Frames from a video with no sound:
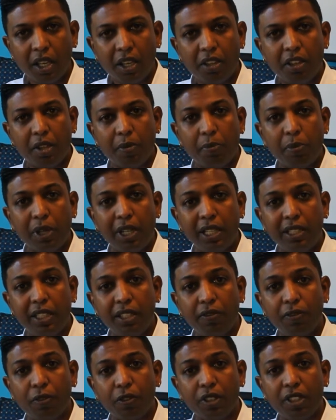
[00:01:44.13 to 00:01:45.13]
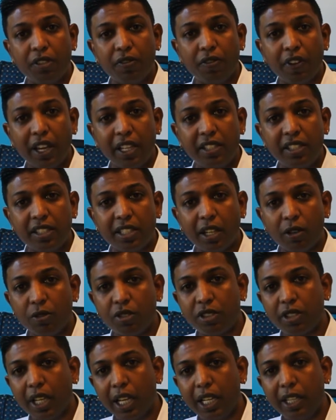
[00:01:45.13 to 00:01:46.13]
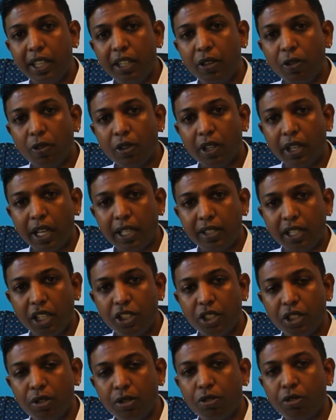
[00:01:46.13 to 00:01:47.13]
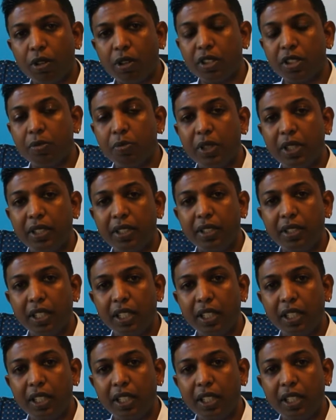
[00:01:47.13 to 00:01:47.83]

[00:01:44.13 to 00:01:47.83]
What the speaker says: the ability for devices outside the organization to transmit